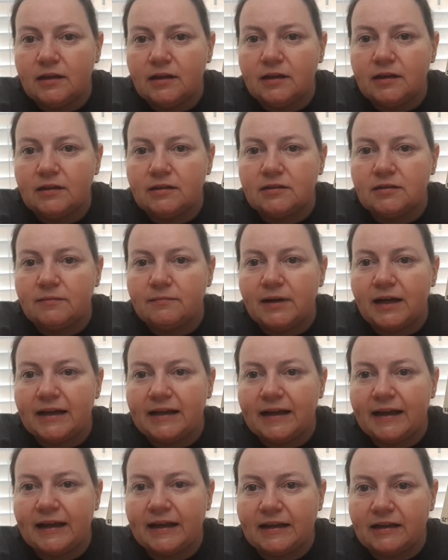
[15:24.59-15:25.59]
into my
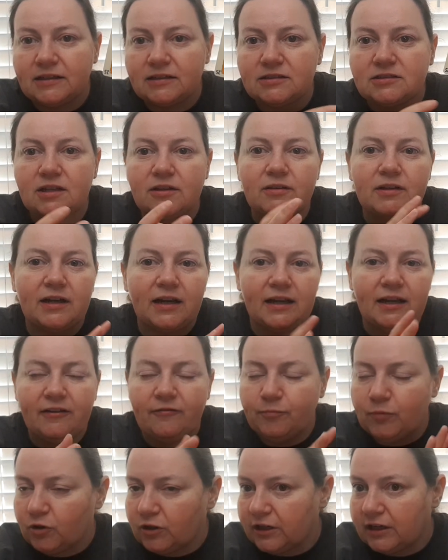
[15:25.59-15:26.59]
hand so that I
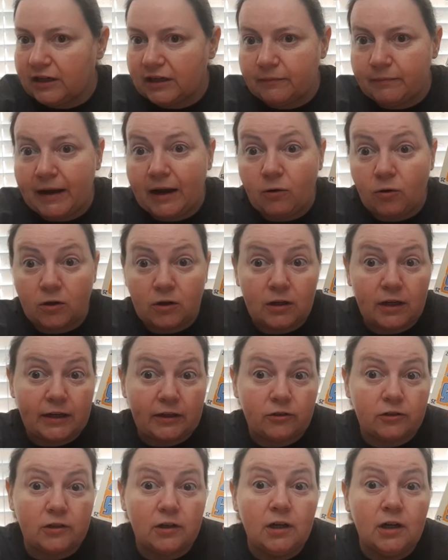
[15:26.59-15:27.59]
have bargaining power
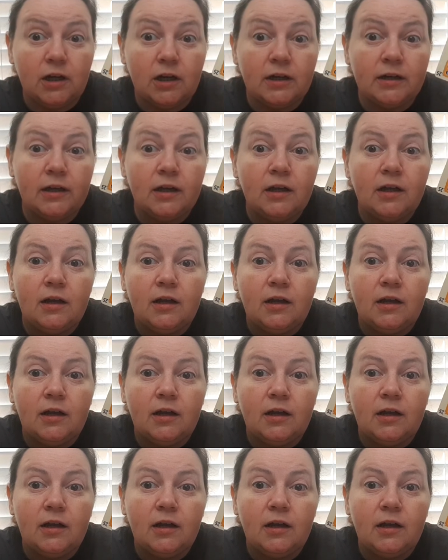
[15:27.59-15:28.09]
later on.